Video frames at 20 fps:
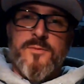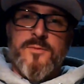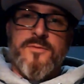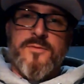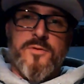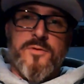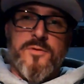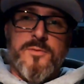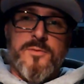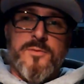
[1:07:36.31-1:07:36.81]

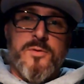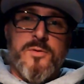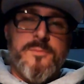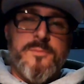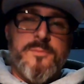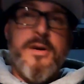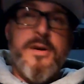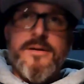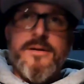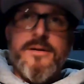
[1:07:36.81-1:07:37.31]
and
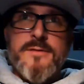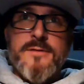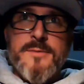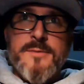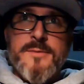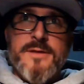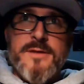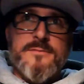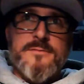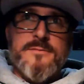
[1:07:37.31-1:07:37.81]
revertible,
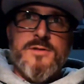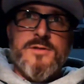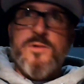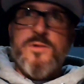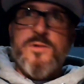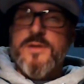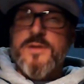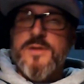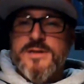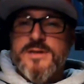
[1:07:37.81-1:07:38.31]
but I
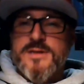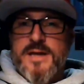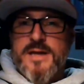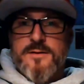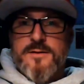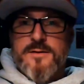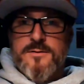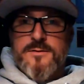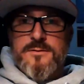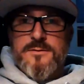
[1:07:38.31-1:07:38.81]
mean to an
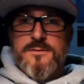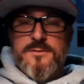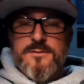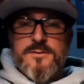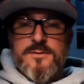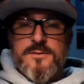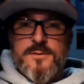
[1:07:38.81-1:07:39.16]
extent.